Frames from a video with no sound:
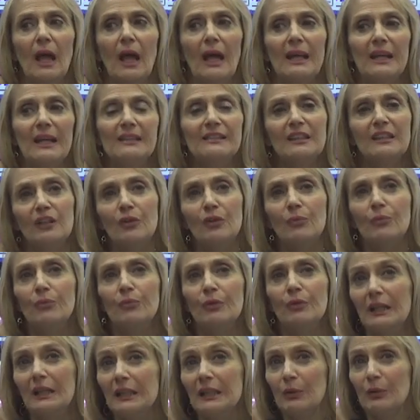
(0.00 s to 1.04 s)
And I didn't
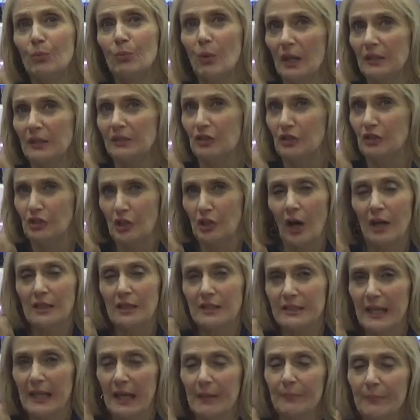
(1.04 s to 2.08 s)
really want to
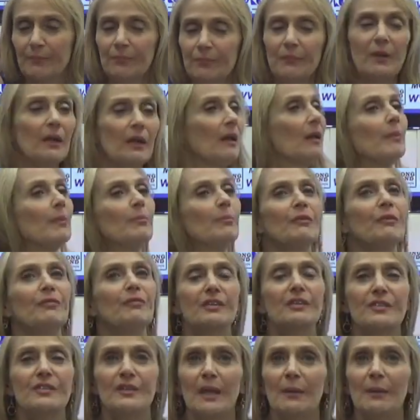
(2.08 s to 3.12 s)
charge them, but
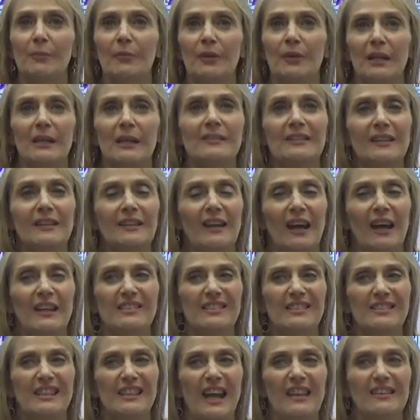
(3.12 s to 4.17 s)
for some reason, I
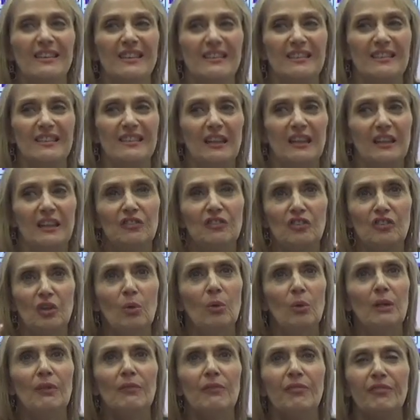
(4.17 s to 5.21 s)
just had this
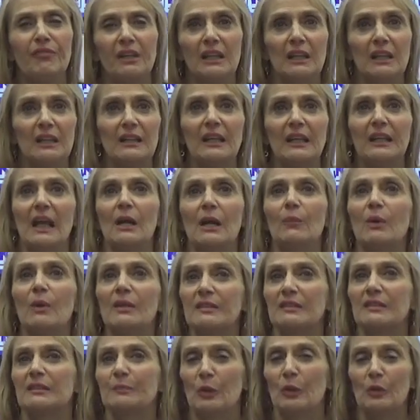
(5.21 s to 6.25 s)
intuitive feeling like I
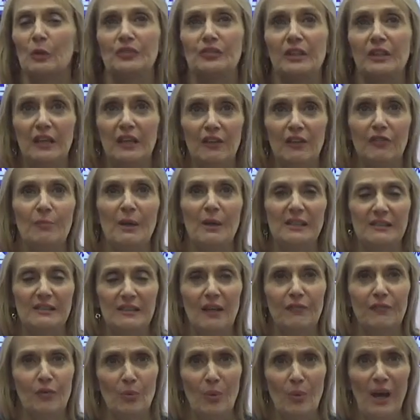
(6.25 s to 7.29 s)
wasn't supposed to give my
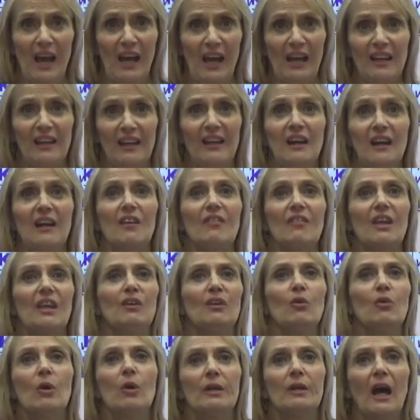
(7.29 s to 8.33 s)
stuff away. That
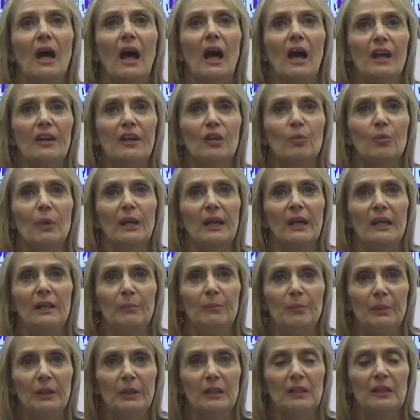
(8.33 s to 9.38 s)
in order to honor what I
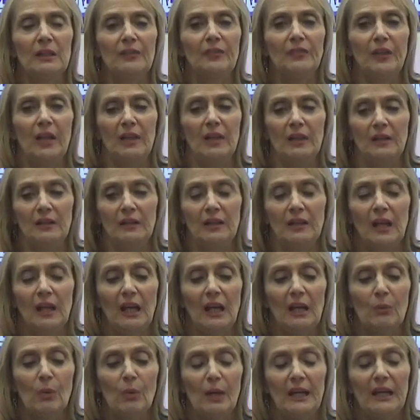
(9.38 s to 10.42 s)
had built and,
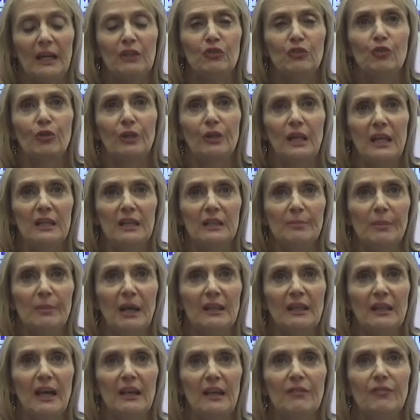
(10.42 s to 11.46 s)
and what I had created in
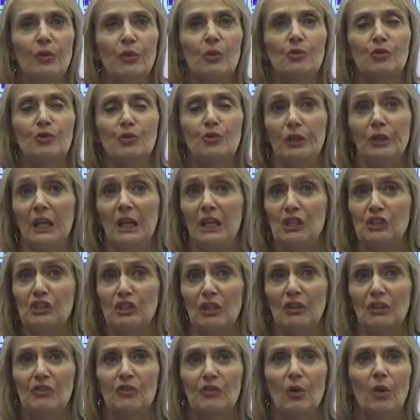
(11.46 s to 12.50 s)
my life, those
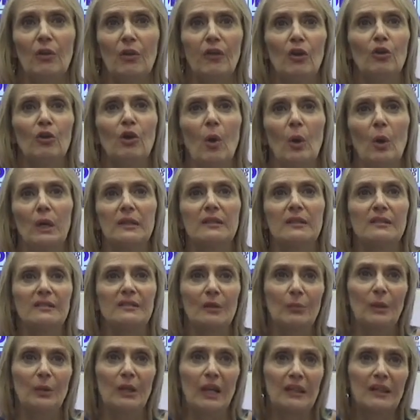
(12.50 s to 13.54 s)
creations, although going to
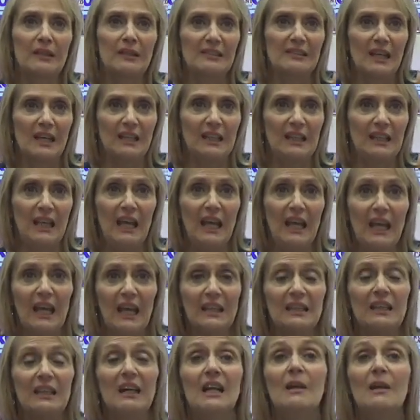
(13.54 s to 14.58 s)
someone else
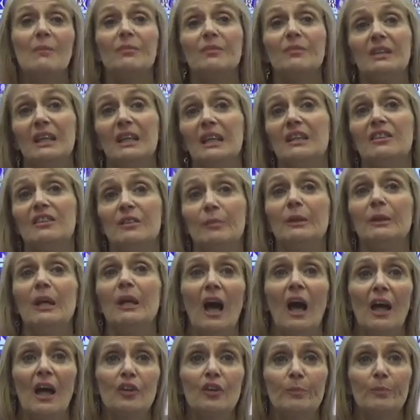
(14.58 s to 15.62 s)
secondhand, needed to be
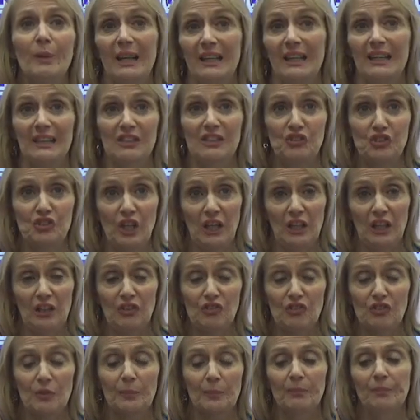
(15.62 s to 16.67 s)
honored by an
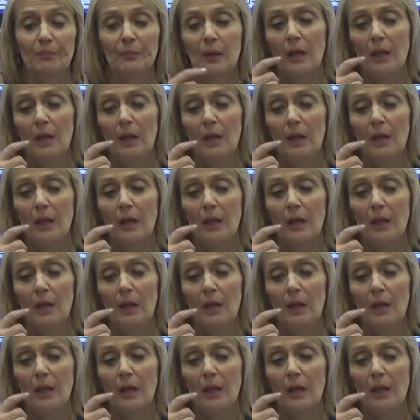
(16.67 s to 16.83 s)
exchange.